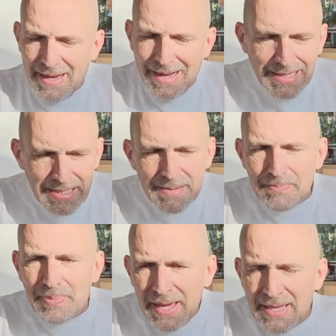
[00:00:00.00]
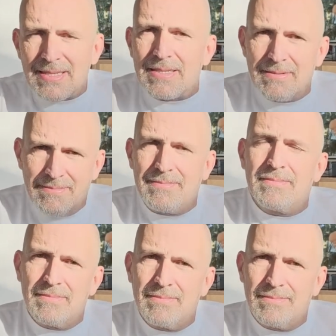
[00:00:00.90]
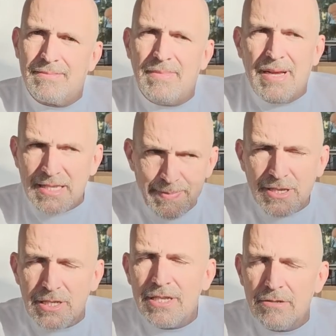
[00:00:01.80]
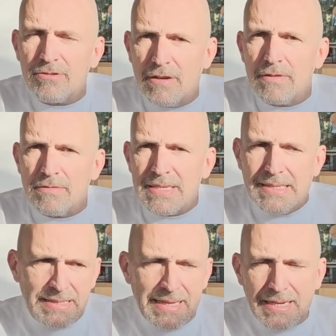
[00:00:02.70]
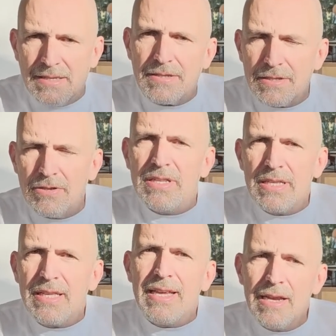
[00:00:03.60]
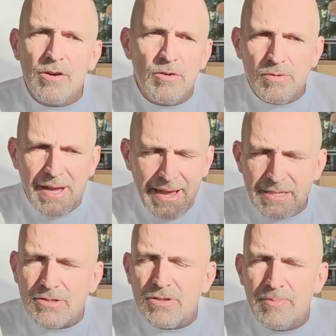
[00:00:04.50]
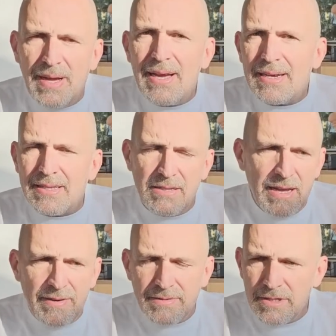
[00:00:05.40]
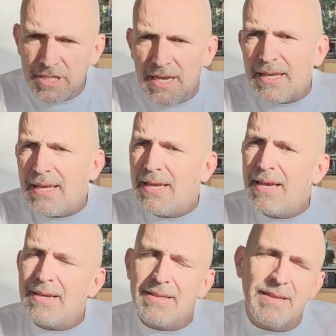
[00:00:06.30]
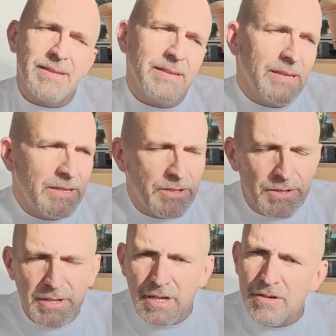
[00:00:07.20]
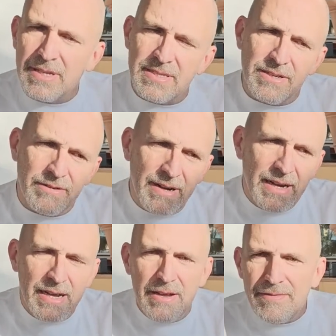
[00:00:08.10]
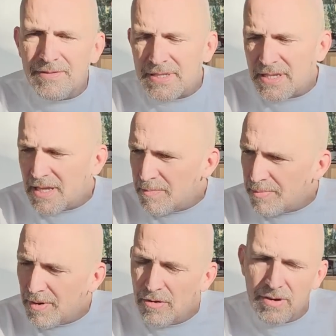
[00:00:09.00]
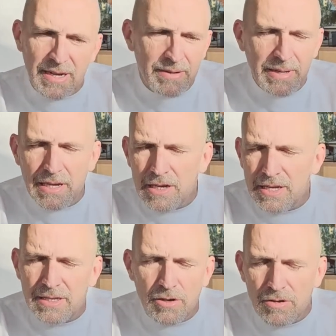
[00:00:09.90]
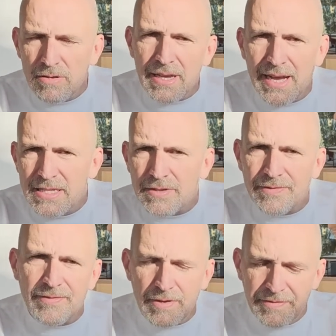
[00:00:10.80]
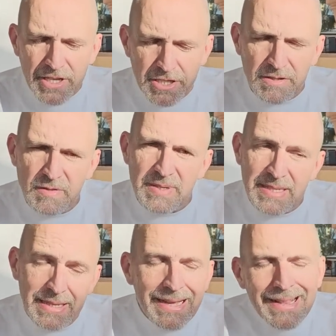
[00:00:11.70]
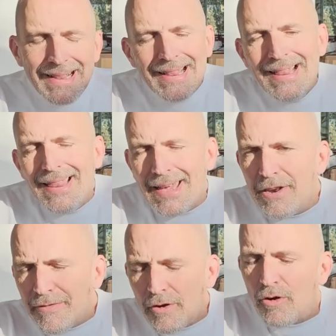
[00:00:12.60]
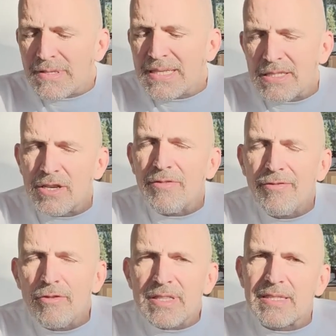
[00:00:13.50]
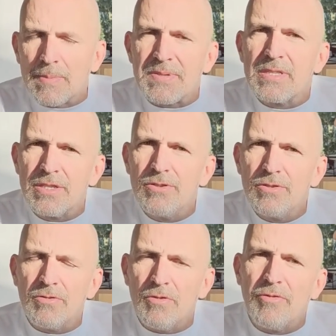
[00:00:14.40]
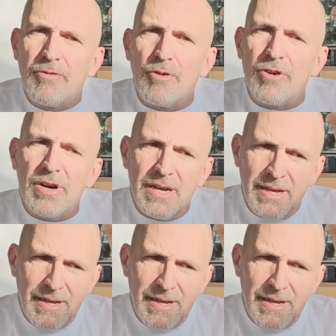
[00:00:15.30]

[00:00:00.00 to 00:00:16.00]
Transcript: it's a beast, especially to travel with. It's like a 30 kilo extra bag that you have to check in, and then you don't know, does it arrive, does it get broken? I mean, I had all kinds of issues with it. And of course it's not a full substitute for